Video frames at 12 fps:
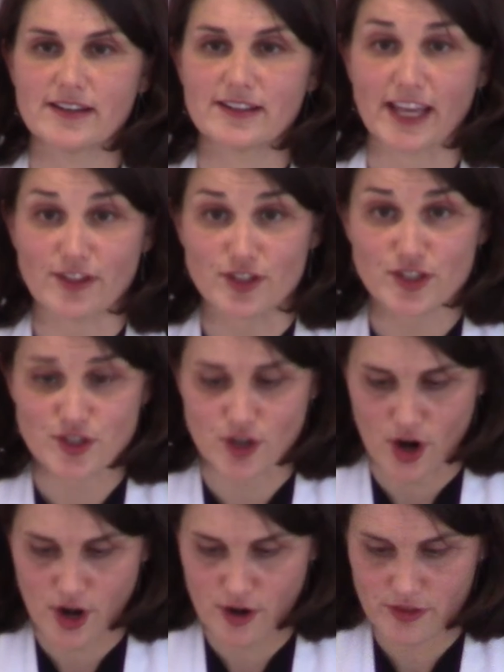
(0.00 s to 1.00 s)
like the
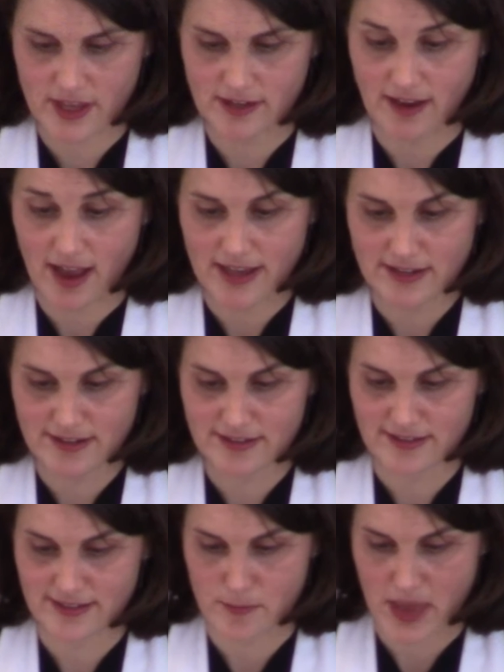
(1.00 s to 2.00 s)
star that guided
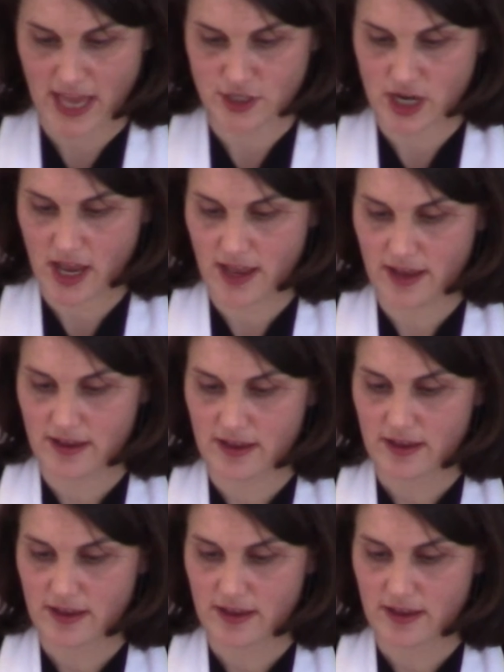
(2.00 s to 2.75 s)
the Magi?